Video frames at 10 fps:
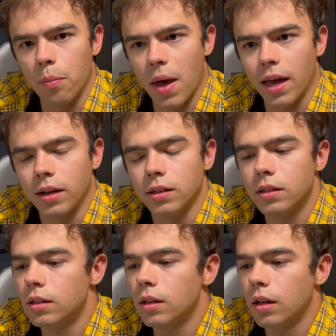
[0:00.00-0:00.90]
band
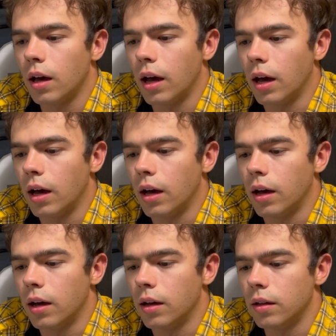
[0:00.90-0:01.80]

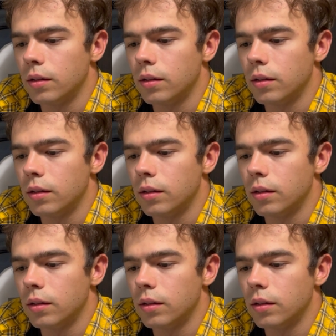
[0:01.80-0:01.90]
because